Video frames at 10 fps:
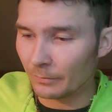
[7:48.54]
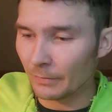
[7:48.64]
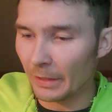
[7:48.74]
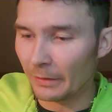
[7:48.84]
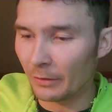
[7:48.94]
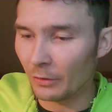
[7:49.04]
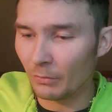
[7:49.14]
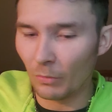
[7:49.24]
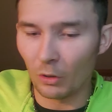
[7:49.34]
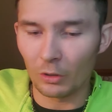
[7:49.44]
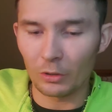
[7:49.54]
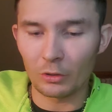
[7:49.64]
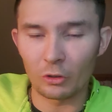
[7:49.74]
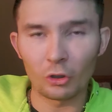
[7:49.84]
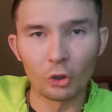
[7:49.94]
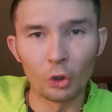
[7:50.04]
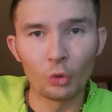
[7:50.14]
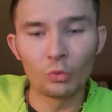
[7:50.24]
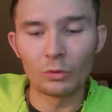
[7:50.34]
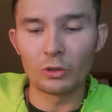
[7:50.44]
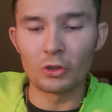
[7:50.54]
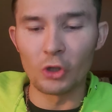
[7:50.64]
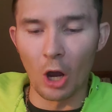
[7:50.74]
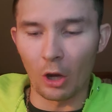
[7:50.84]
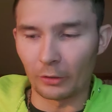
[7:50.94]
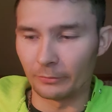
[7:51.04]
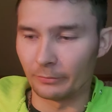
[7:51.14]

Matthew, Mark, Luke, John.